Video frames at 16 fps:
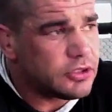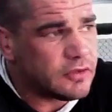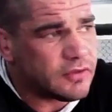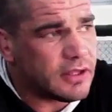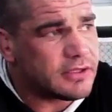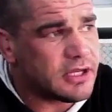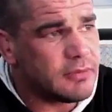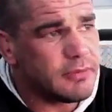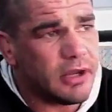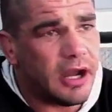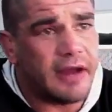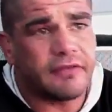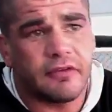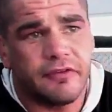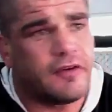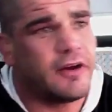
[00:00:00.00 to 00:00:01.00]
they tell me I
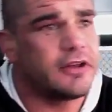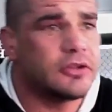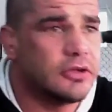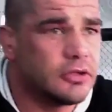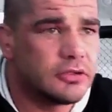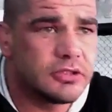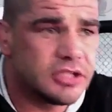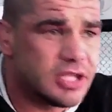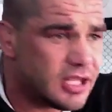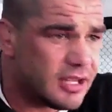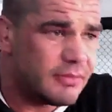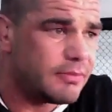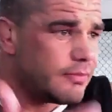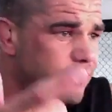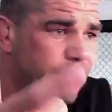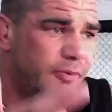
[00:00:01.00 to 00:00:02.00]
have to fight you,
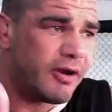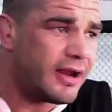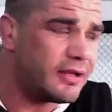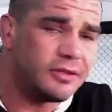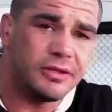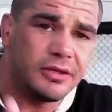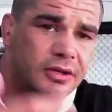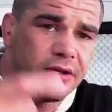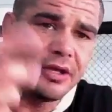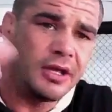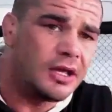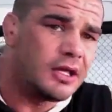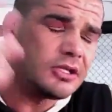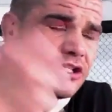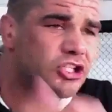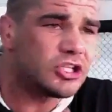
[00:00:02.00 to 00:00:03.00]
Tim, Brandon,
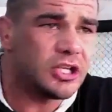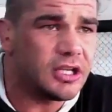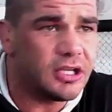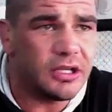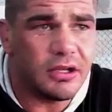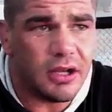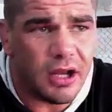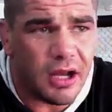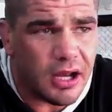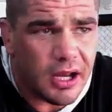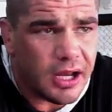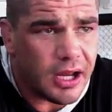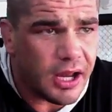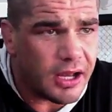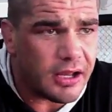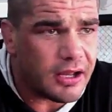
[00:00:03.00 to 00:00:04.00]
Chi,
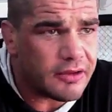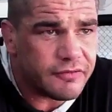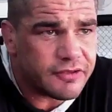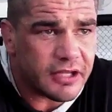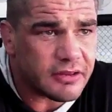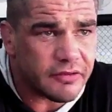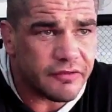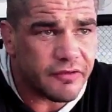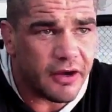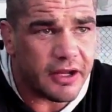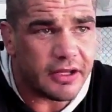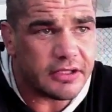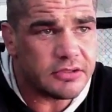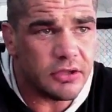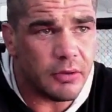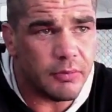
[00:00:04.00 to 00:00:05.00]
I have to take the fight.
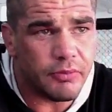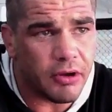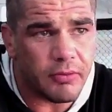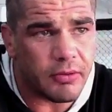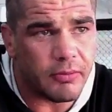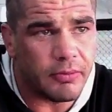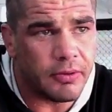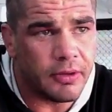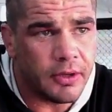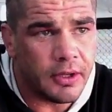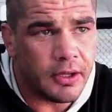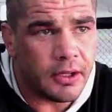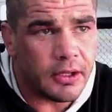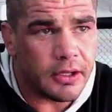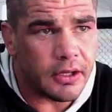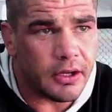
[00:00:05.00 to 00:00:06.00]
It's not a problem.
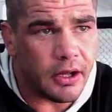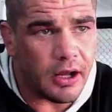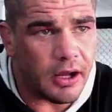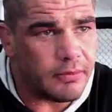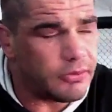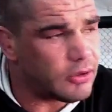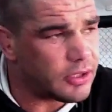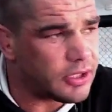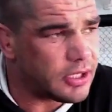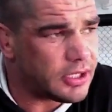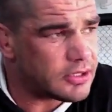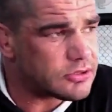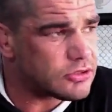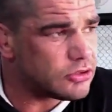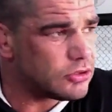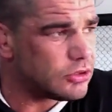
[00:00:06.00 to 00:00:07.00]
You know, I'm not here
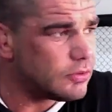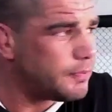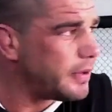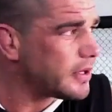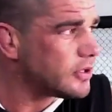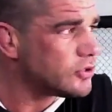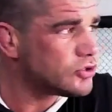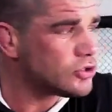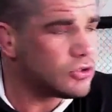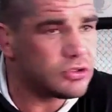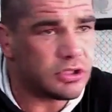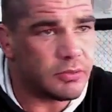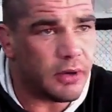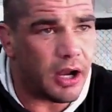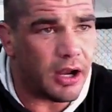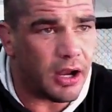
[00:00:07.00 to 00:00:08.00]
to pick and choose.
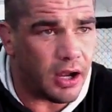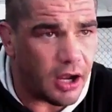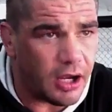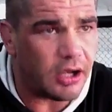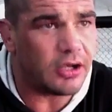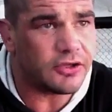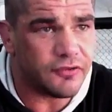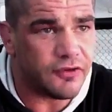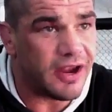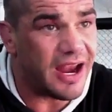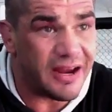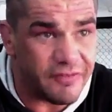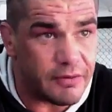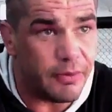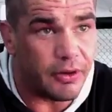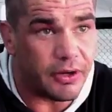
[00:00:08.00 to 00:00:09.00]
I ask for
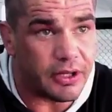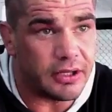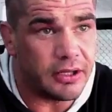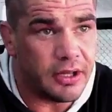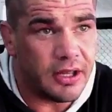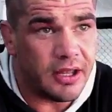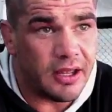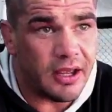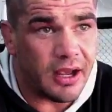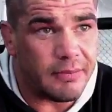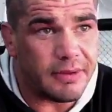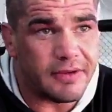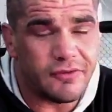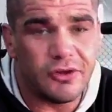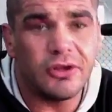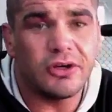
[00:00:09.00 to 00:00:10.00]
everybody. I mean,
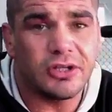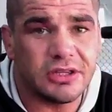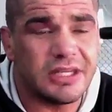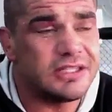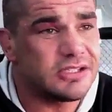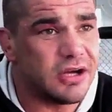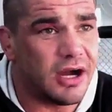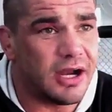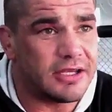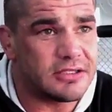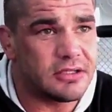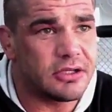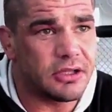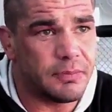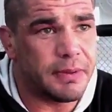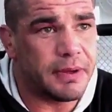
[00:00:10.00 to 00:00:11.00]
if you look at these guys,
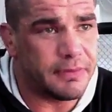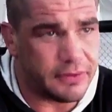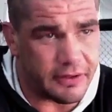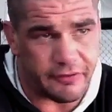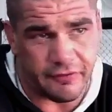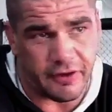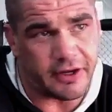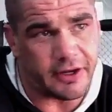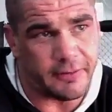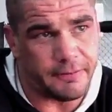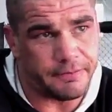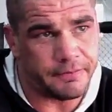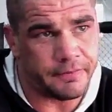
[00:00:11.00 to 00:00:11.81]
look at the people they're fighting.